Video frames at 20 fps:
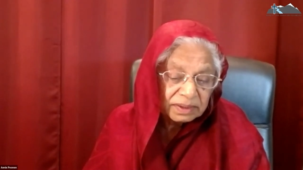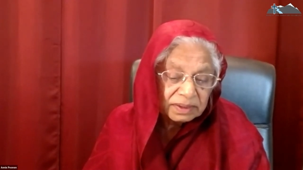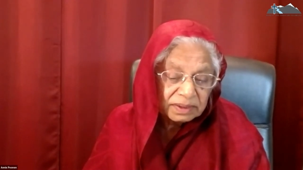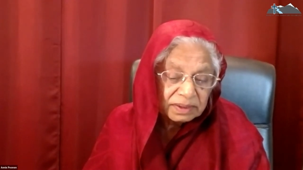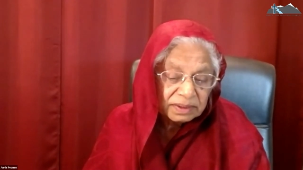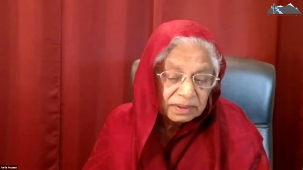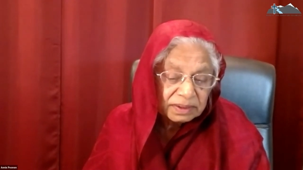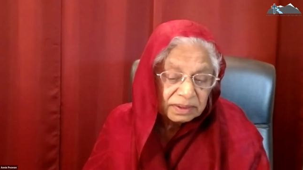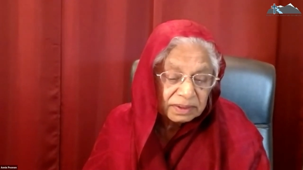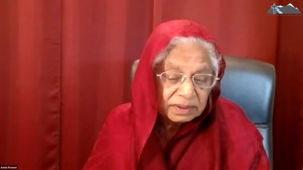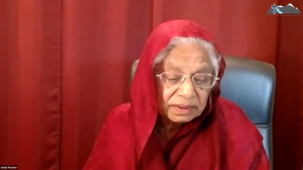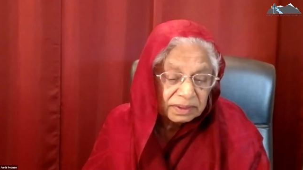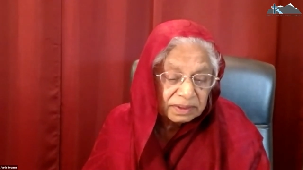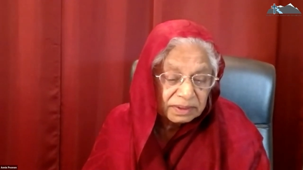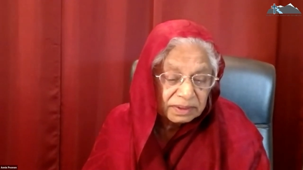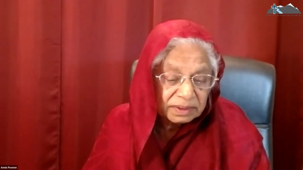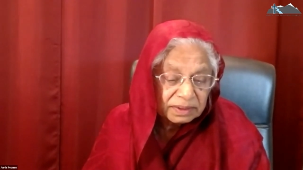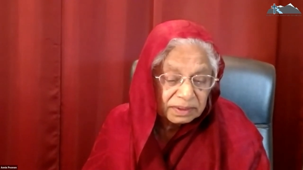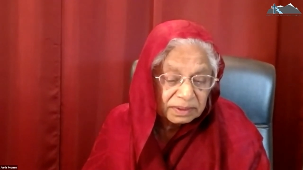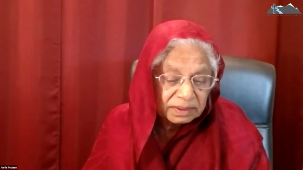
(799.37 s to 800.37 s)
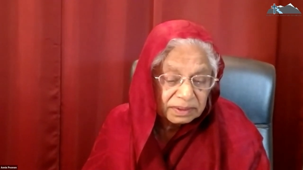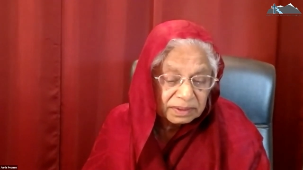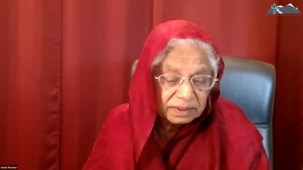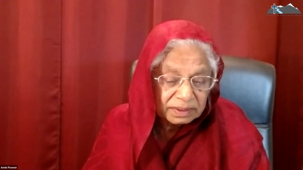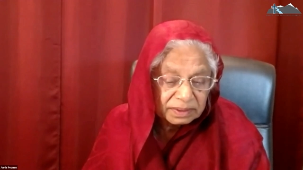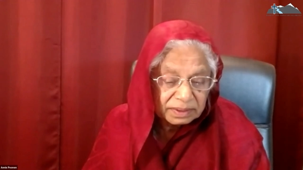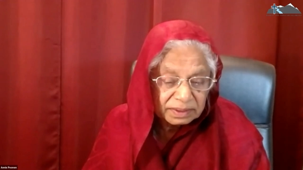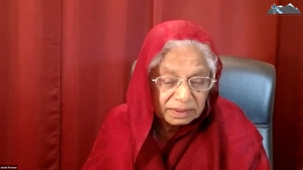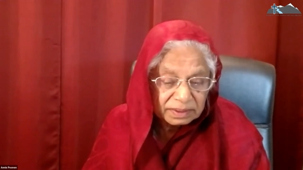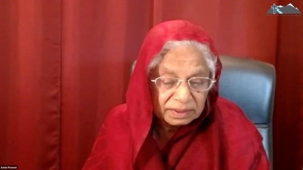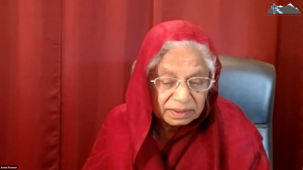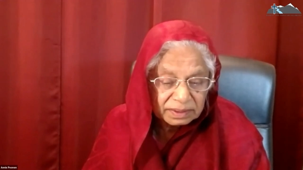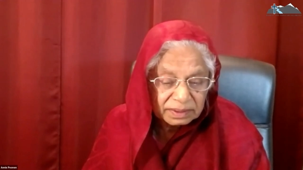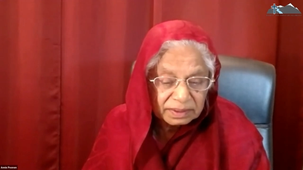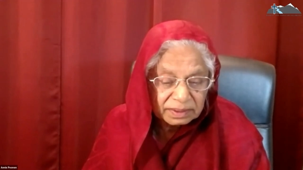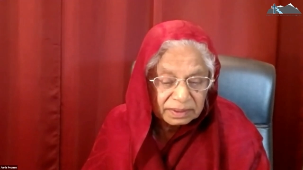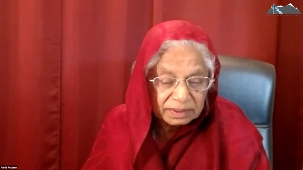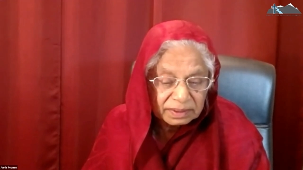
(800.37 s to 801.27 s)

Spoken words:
[no speech]